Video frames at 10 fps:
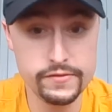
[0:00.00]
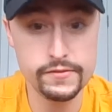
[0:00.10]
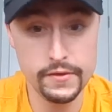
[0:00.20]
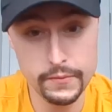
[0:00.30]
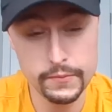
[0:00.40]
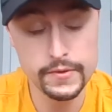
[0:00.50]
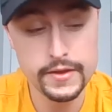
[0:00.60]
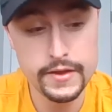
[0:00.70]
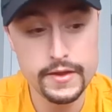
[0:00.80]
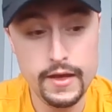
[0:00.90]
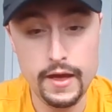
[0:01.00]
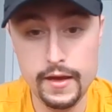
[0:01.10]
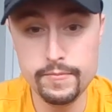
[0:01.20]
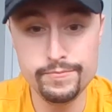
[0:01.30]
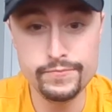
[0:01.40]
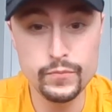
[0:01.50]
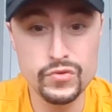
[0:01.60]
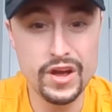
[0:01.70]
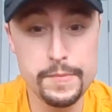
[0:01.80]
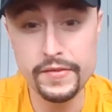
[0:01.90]
So,
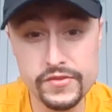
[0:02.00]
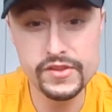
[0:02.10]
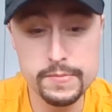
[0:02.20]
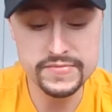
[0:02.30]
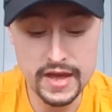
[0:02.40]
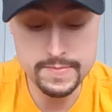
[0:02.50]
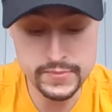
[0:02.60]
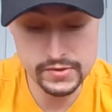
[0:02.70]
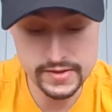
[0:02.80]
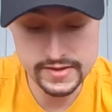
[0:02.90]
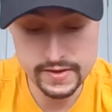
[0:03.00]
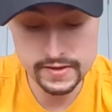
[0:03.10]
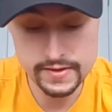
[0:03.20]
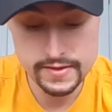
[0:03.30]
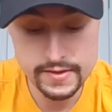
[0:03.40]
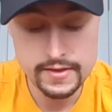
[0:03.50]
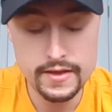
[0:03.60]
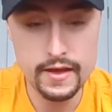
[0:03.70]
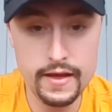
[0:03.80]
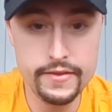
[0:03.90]
talking about the same time period here.
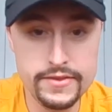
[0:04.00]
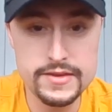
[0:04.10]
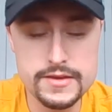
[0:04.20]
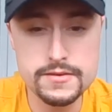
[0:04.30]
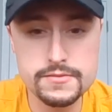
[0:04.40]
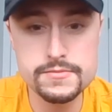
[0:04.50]
The